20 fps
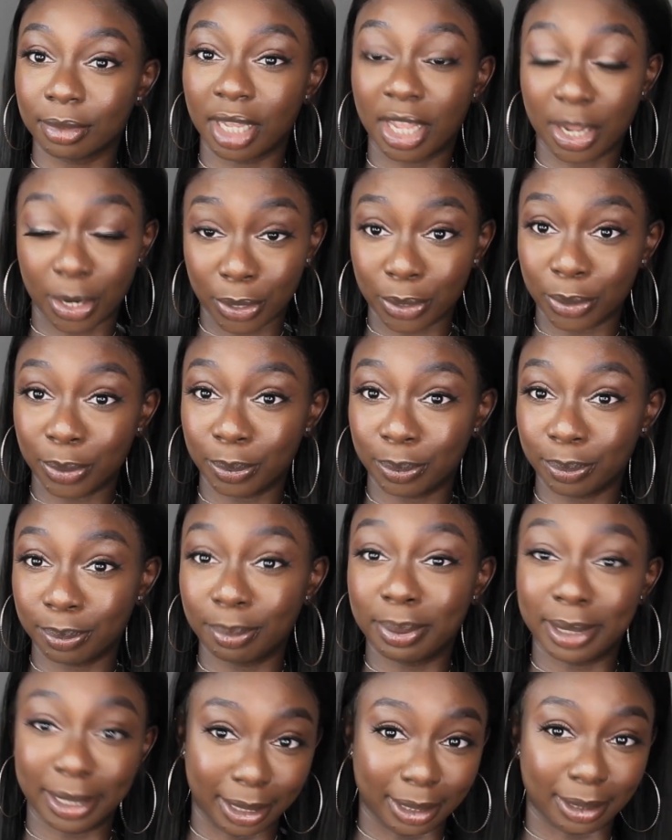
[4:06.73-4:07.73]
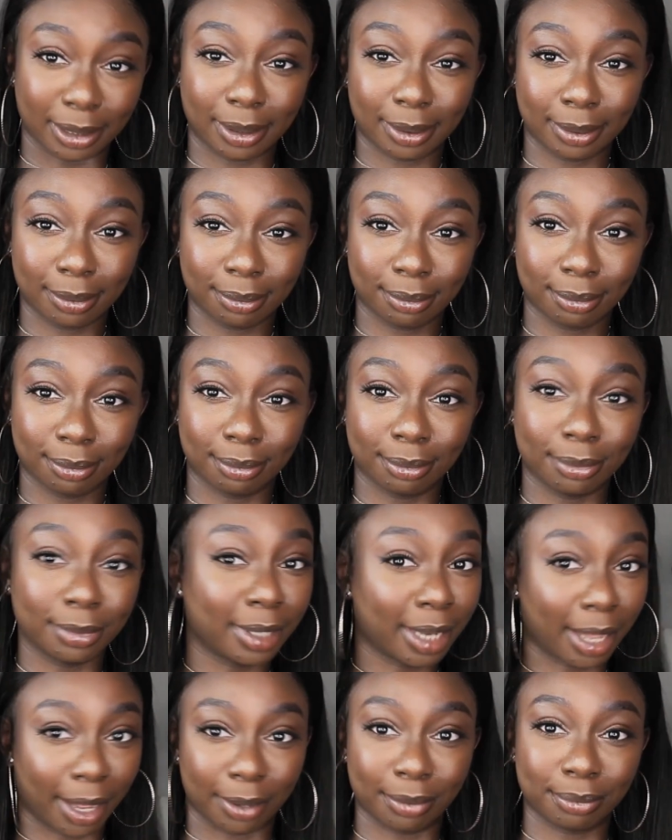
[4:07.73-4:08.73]
Girl, please,
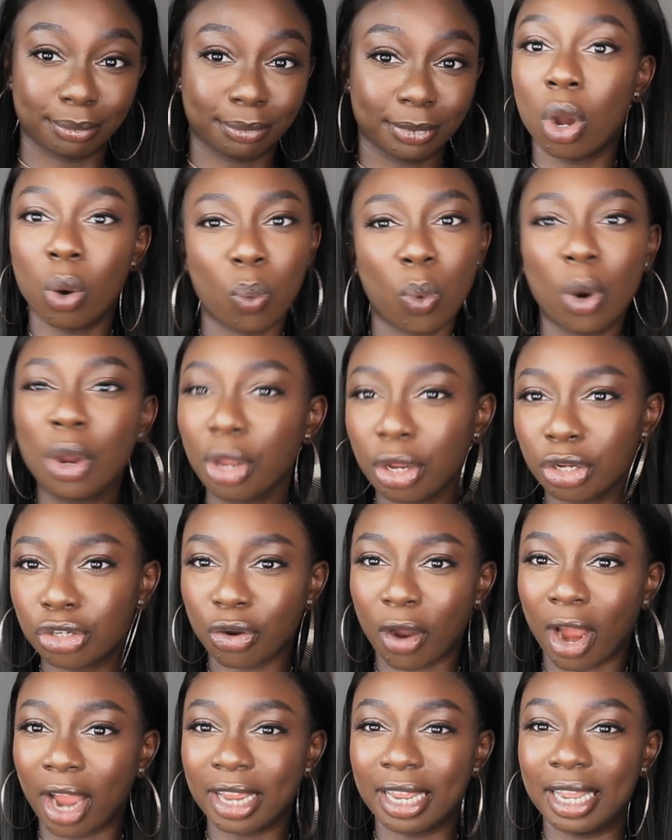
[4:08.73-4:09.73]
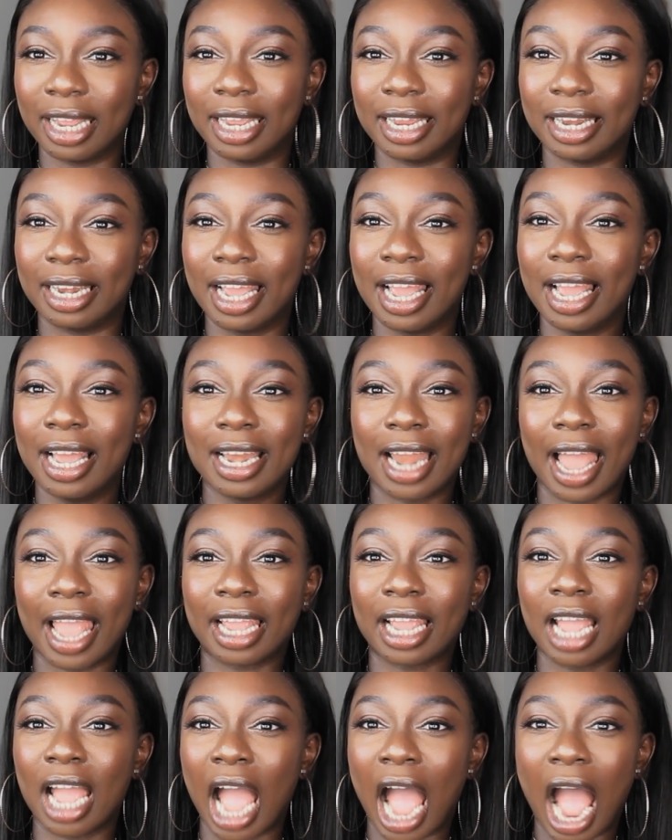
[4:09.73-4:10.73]
no. What are you trying?
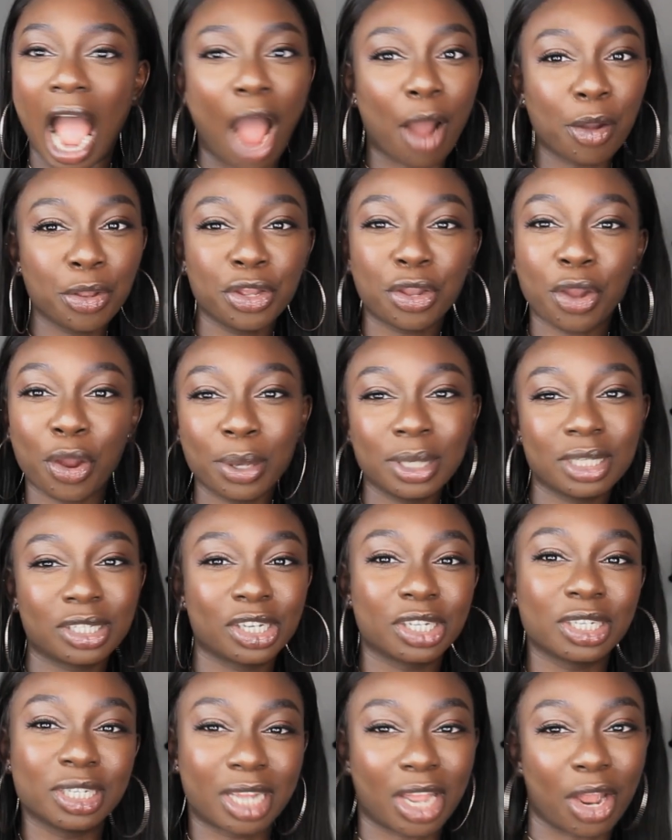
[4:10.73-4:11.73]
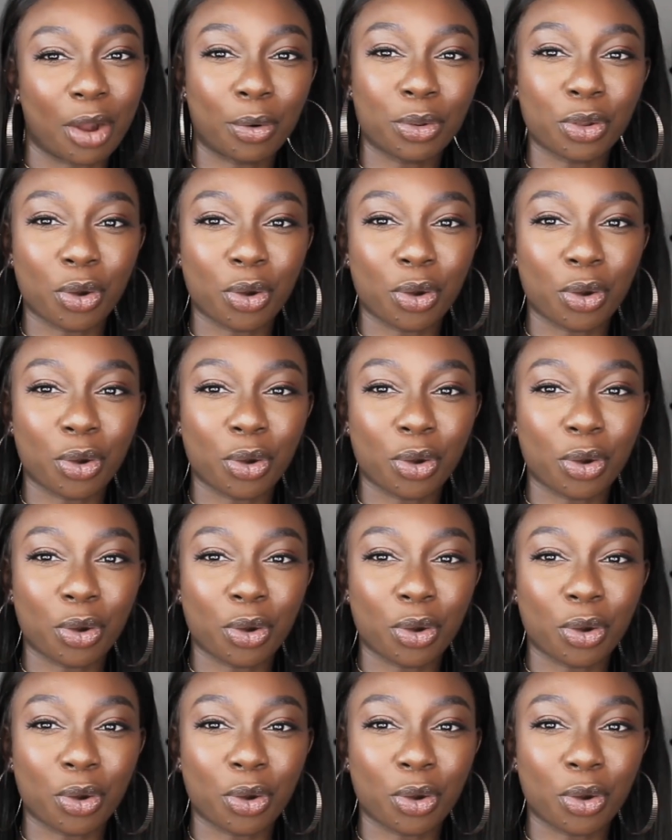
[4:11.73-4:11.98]
Like, how are you going to curl